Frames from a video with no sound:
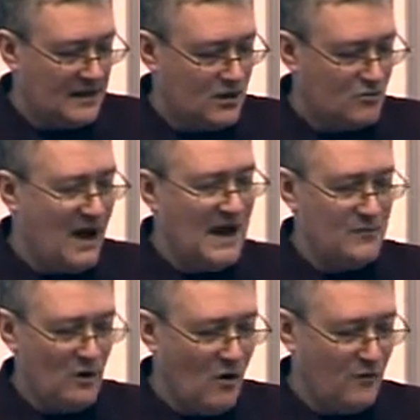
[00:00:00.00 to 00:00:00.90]

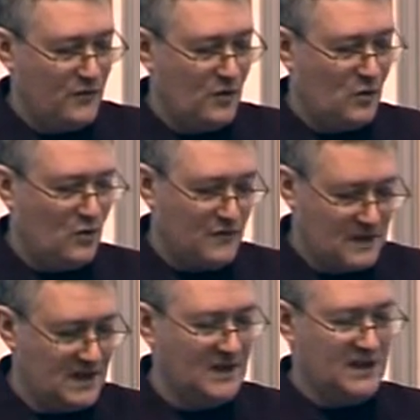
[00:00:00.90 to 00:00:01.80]
grab off your
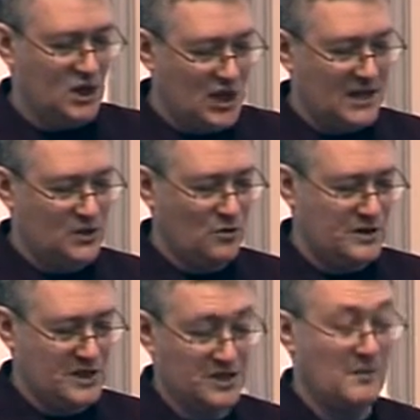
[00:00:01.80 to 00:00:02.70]
facility shared
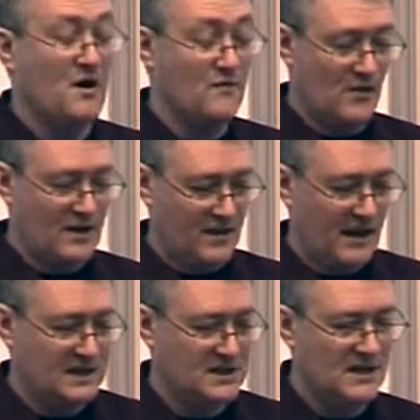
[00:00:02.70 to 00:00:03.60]
storage system over
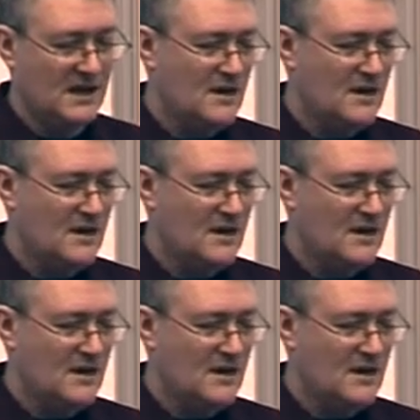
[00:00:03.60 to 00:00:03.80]
Ethernet.